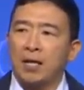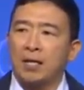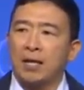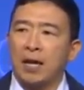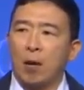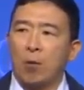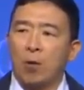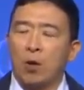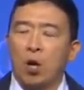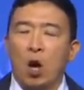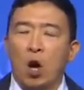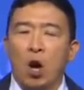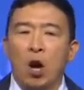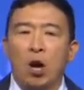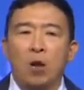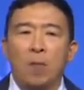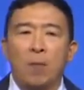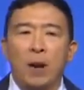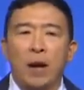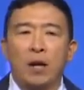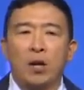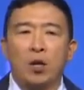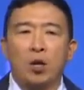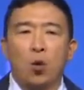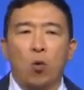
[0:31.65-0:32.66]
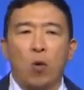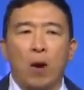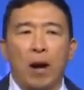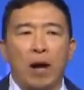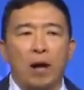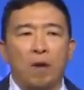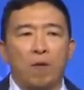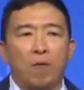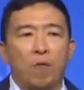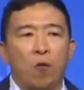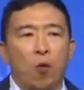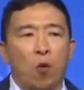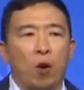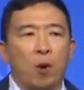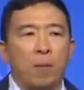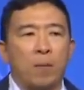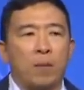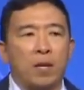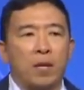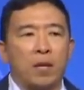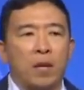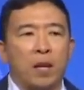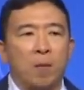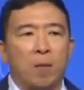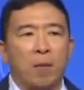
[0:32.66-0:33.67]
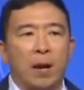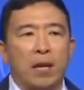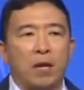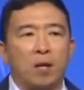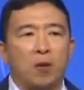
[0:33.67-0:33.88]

is that we automated away 4 million